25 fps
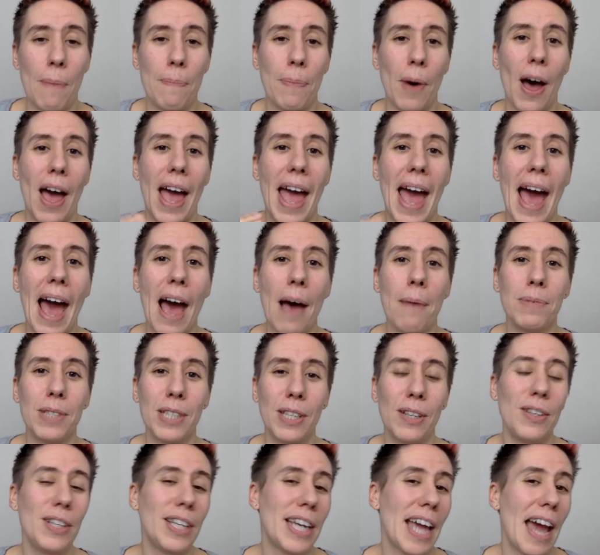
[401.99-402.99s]
But I
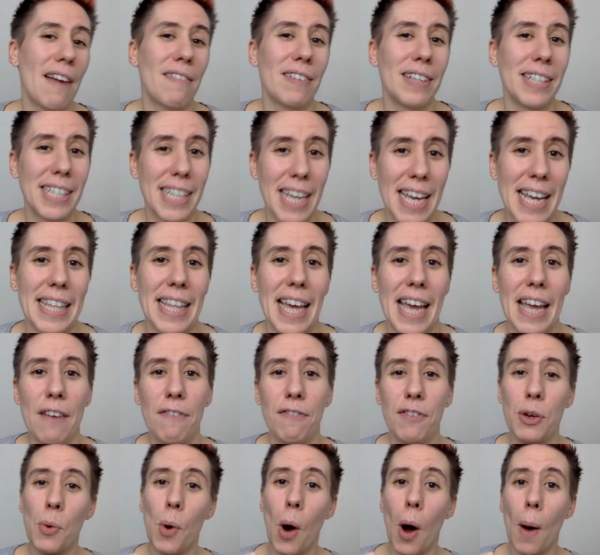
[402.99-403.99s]
absolutely guarantee that
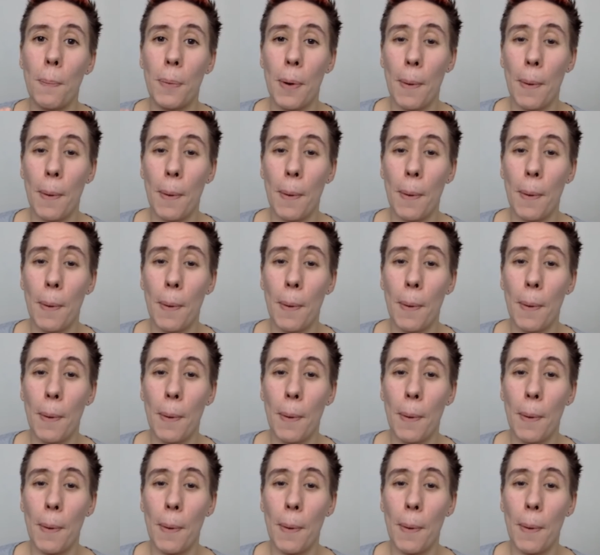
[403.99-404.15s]
if you are